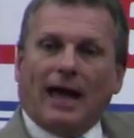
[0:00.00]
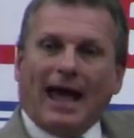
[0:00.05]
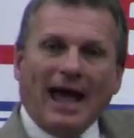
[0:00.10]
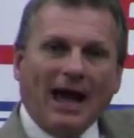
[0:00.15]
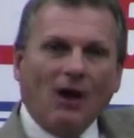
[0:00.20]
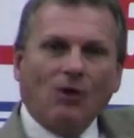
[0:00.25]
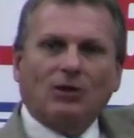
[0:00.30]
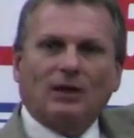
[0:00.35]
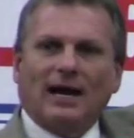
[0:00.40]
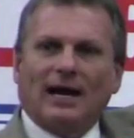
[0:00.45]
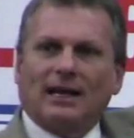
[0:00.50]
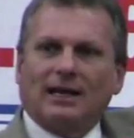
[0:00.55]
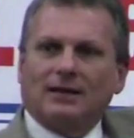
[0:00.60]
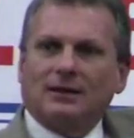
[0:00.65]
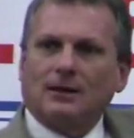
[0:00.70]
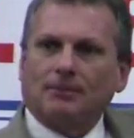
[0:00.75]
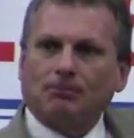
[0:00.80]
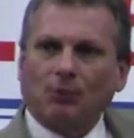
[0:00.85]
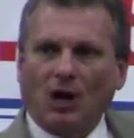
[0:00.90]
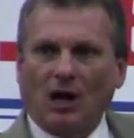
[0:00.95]

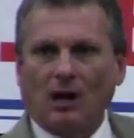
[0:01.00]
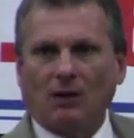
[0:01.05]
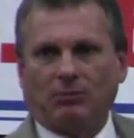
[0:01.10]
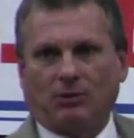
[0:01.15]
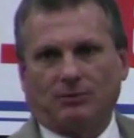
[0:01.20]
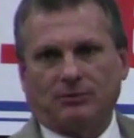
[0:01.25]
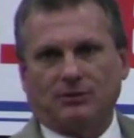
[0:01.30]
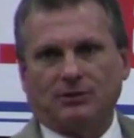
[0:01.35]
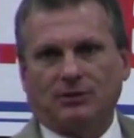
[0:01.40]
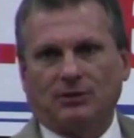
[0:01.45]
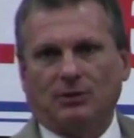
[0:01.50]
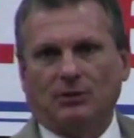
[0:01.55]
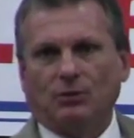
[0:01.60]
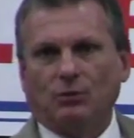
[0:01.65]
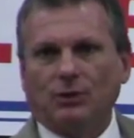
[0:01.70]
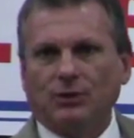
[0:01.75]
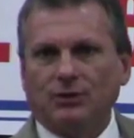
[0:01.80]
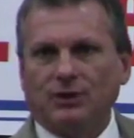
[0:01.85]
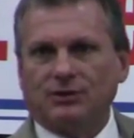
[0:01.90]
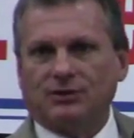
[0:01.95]
outlining the problems
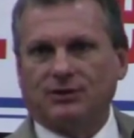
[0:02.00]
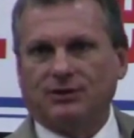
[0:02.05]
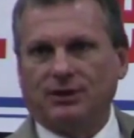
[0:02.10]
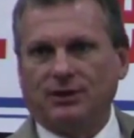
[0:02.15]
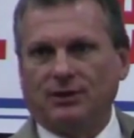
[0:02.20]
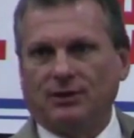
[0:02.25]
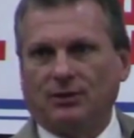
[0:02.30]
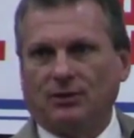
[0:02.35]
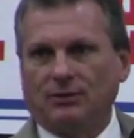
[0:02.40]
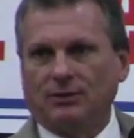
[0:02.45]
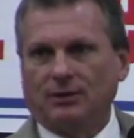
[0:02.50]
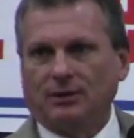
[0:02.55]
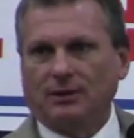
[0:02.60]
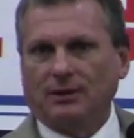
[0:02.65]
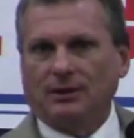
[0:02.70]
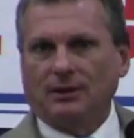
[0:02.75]
with this deal.